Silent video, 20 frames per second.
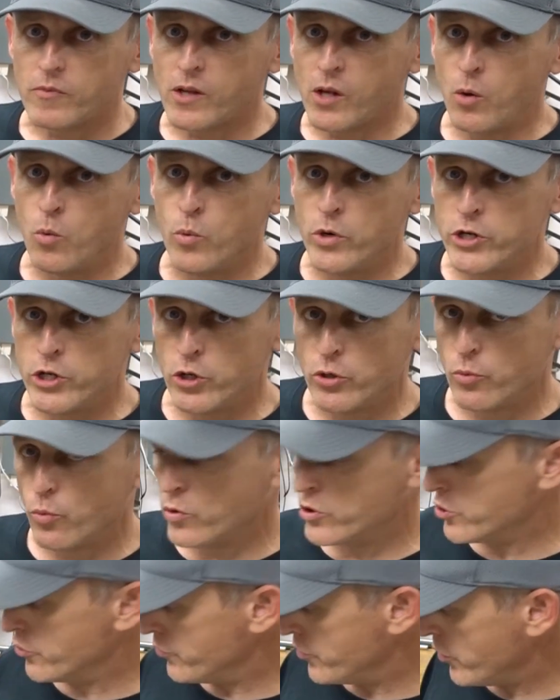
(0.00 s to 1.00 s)
when
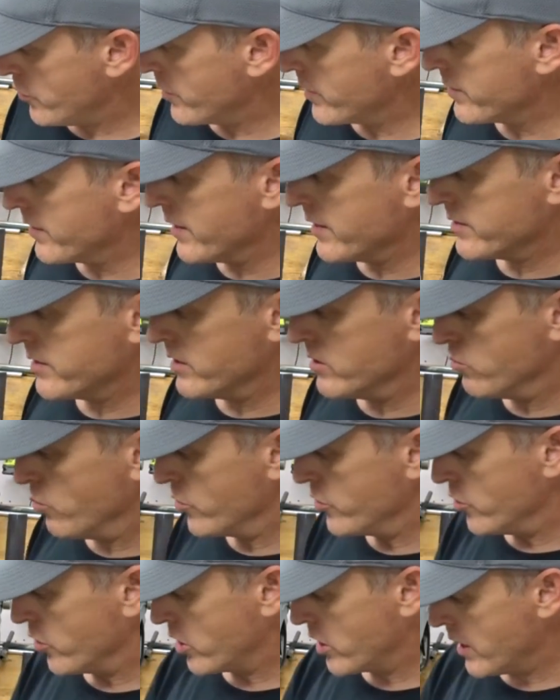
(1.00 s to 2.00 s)
you're doing this is
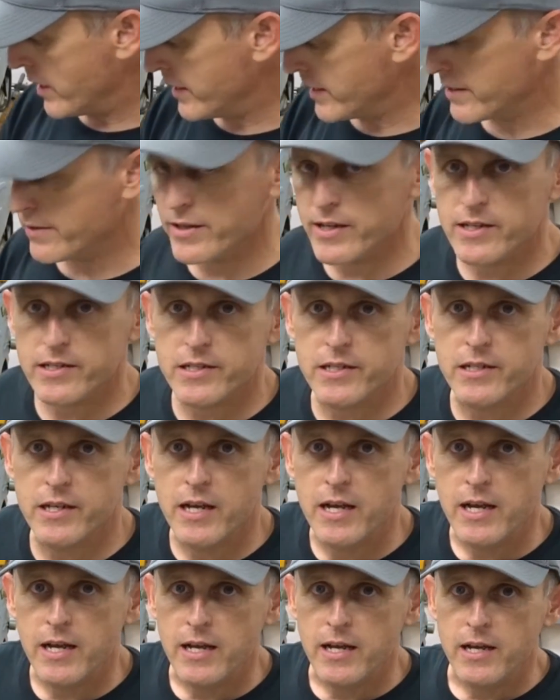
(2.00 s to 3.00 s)
when you're cutting this
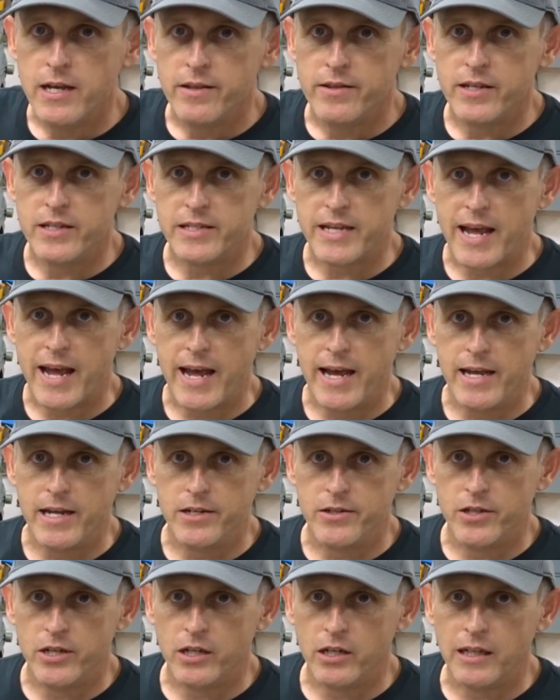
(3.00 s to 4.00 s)

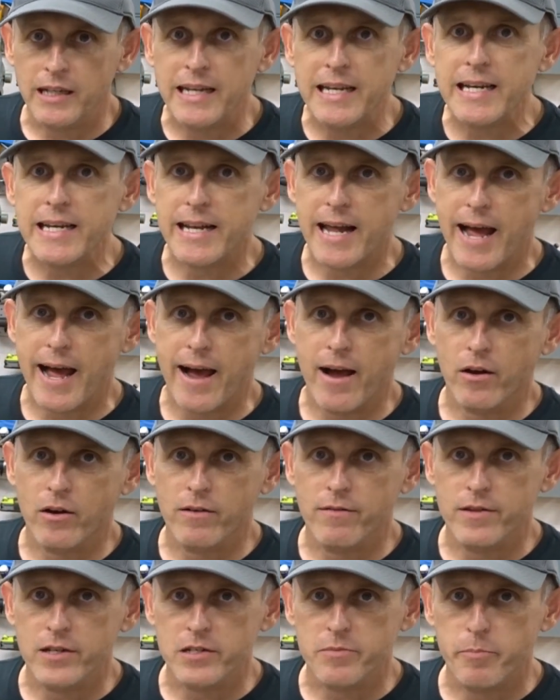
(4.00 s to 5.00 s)
edge, the lid out
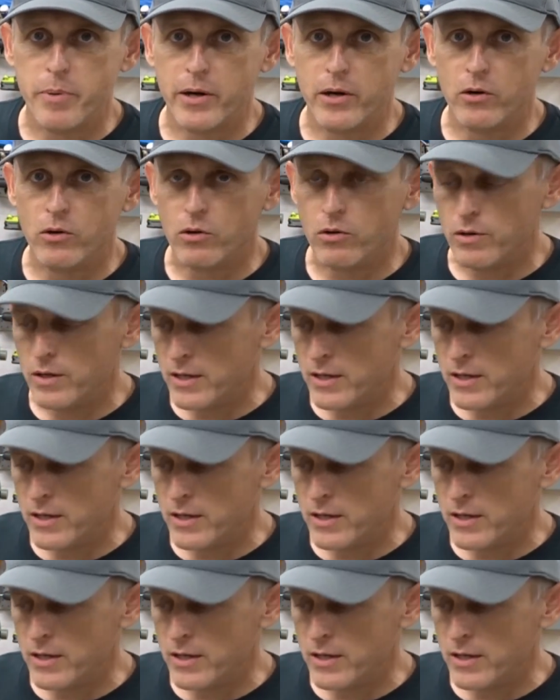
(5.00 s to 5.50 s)
of this barrel,